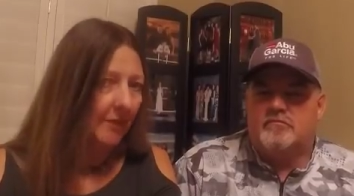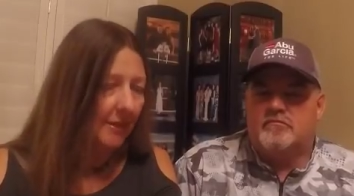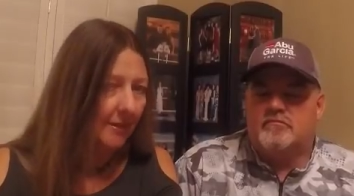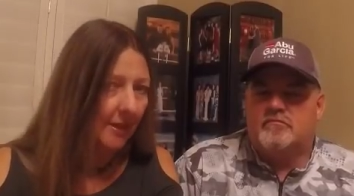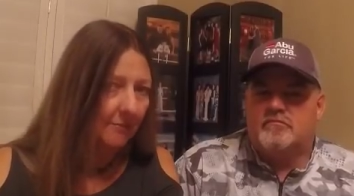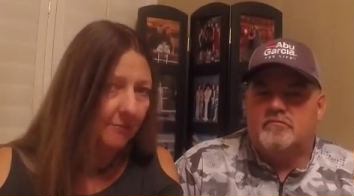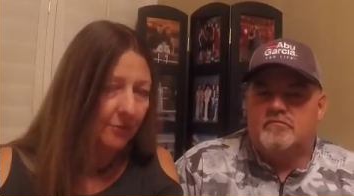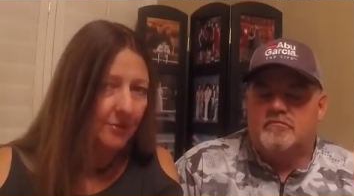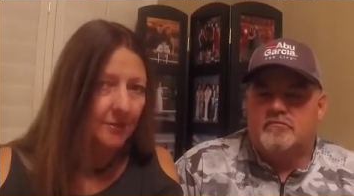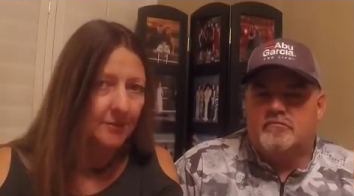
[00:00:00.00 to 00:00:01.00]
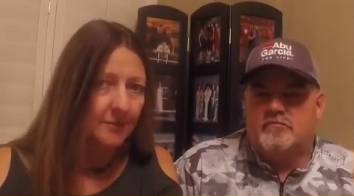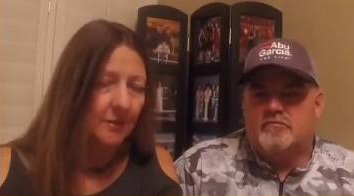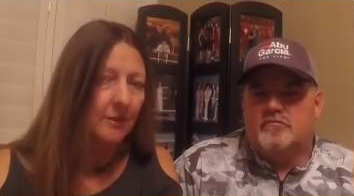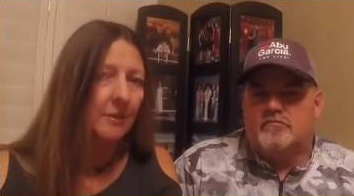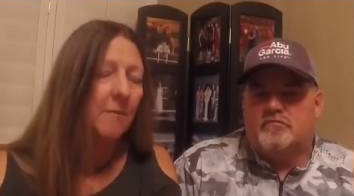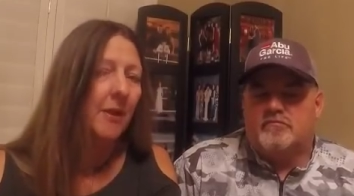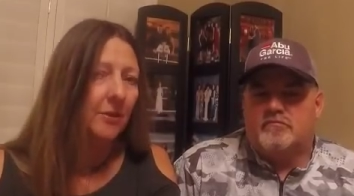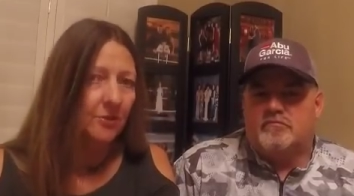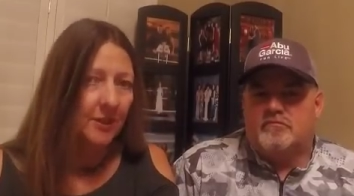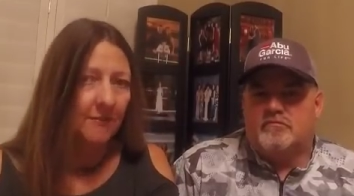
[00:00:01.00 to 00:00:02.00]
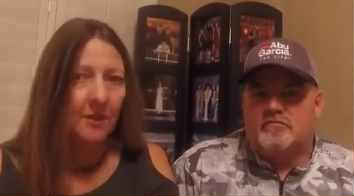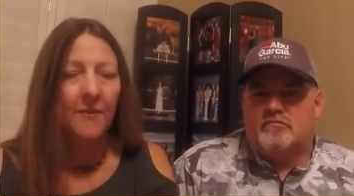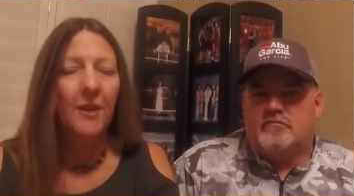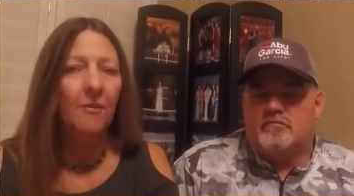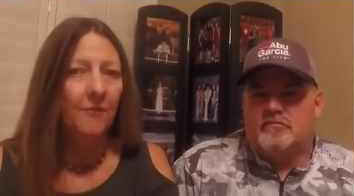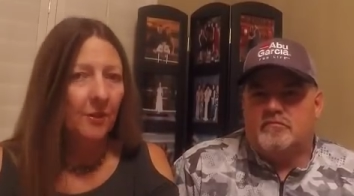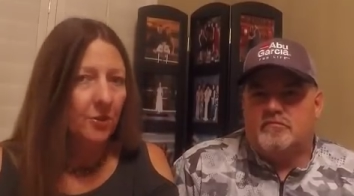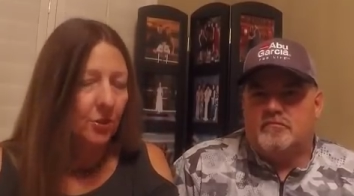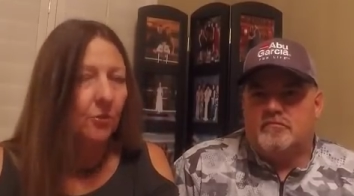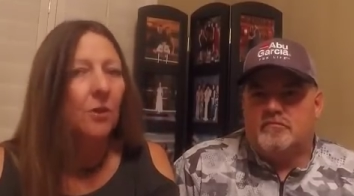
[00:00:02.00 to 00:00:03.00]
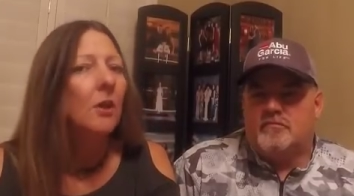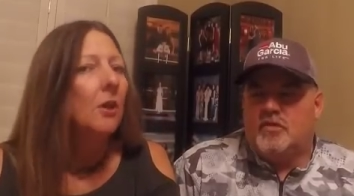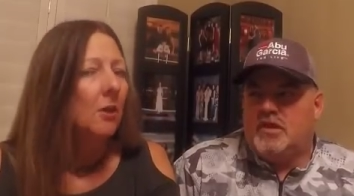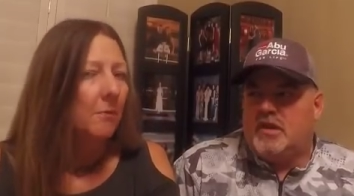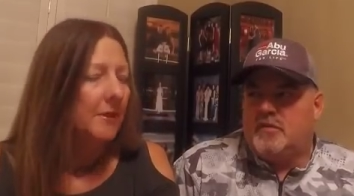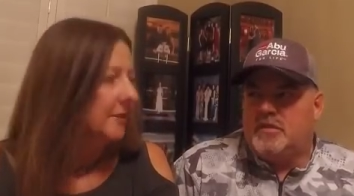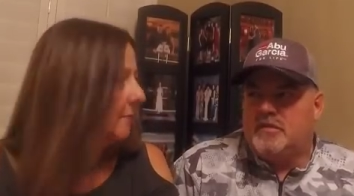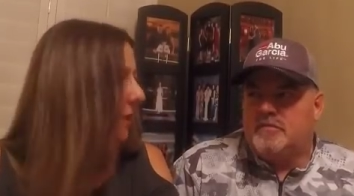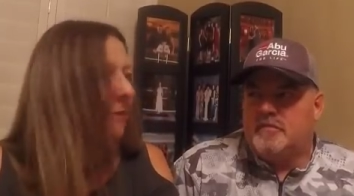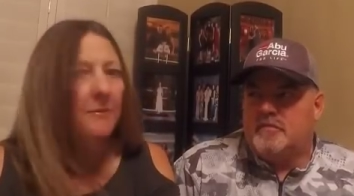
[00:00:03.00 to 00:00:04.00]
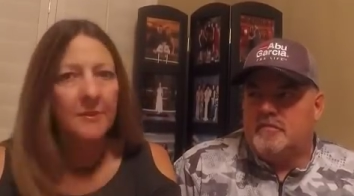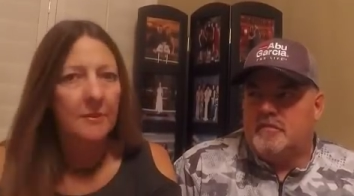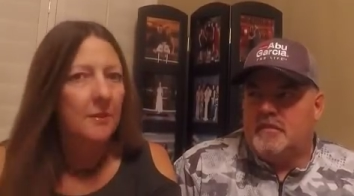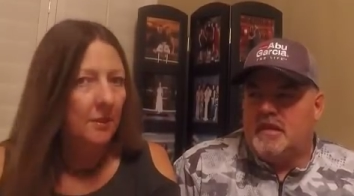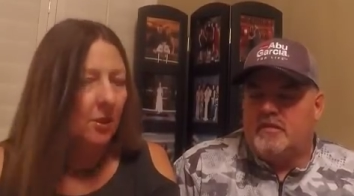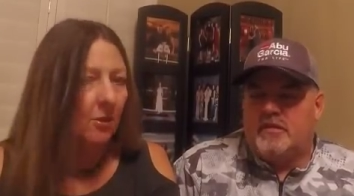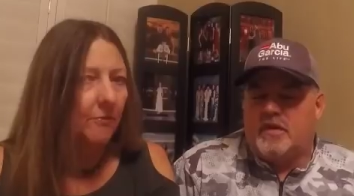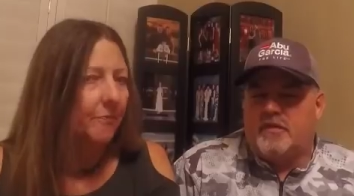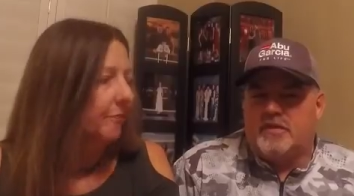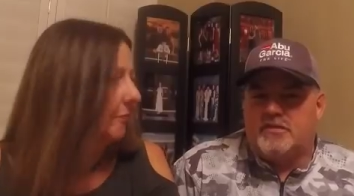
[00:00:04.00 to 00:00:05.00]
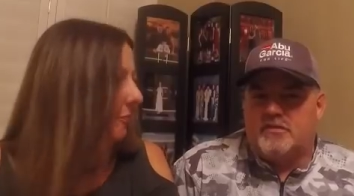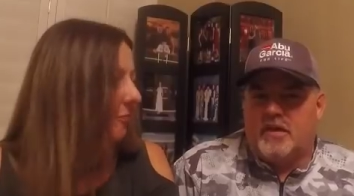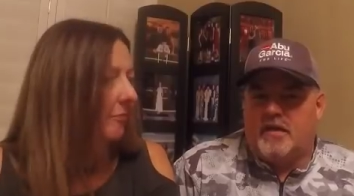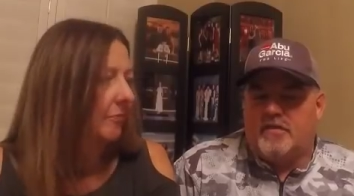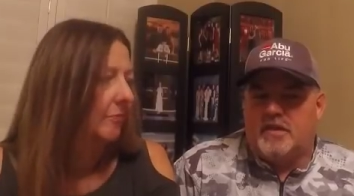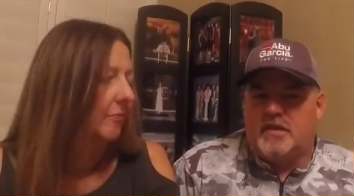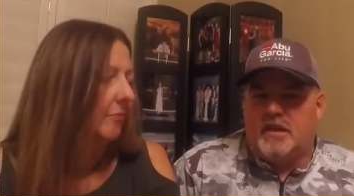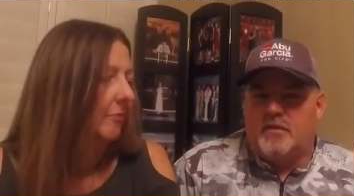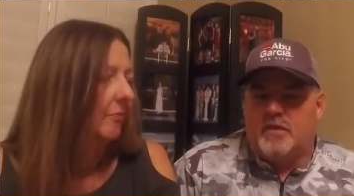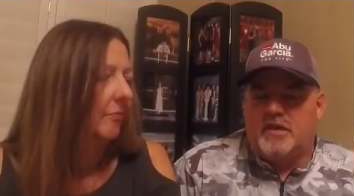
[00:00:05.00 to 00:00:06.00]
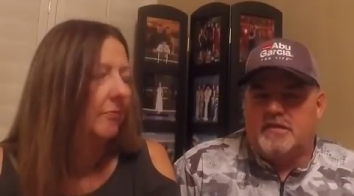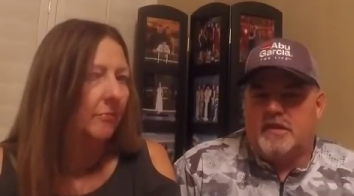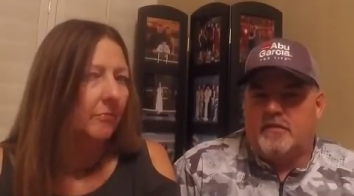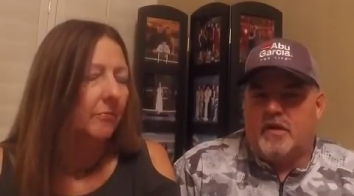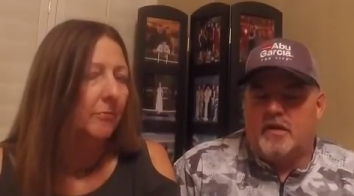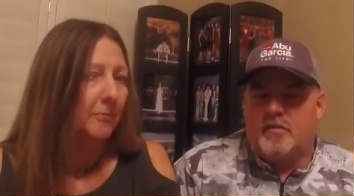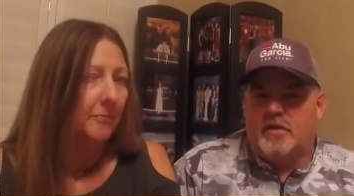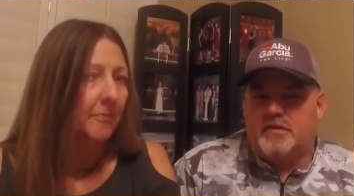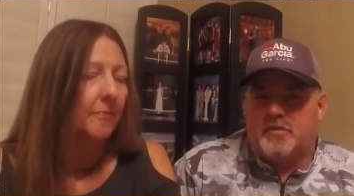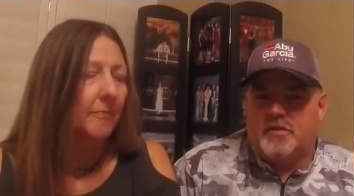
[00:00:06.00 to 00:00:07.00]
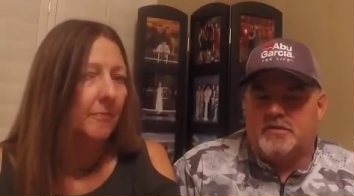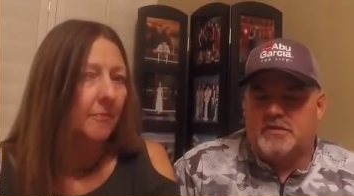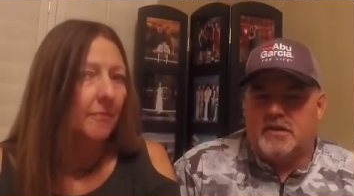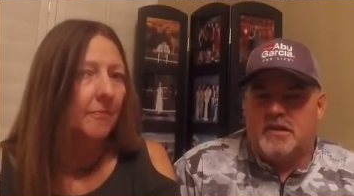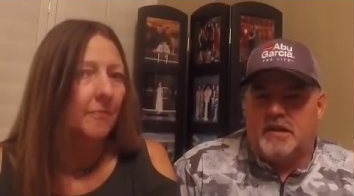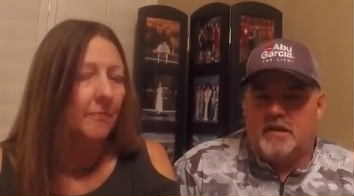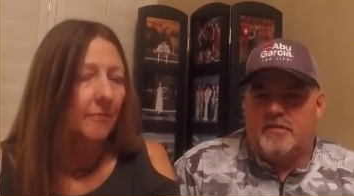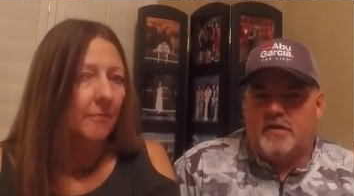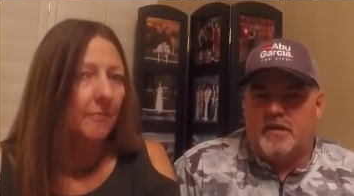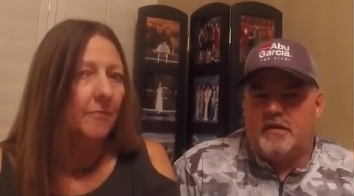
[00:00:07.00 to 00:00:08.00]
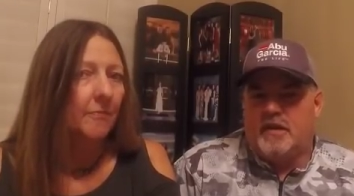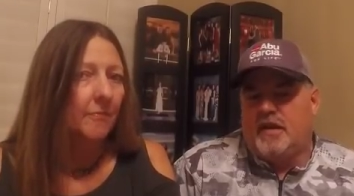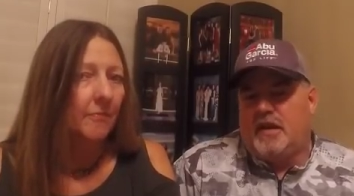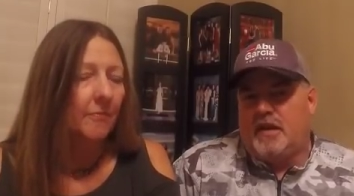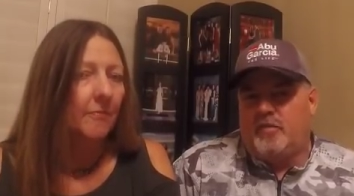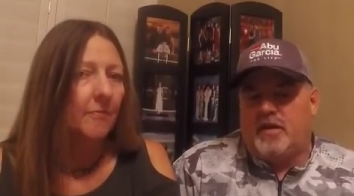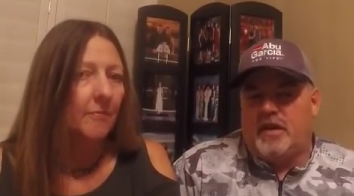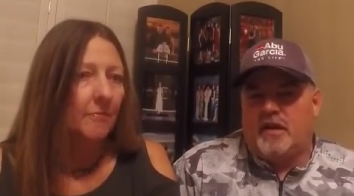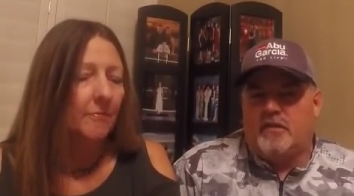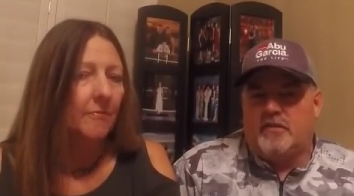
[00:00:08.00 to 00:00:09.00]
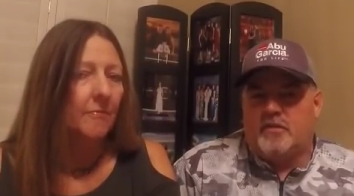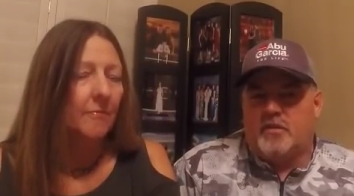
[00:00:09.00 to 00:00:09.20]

Speaker 1: that night versus the amount you're saving on the airfare too.
Speaker 2: Well, yeah. But I mean, sometimes if know, three of us are traveling and we can save hundred bucks a person on an airfare and pay hundred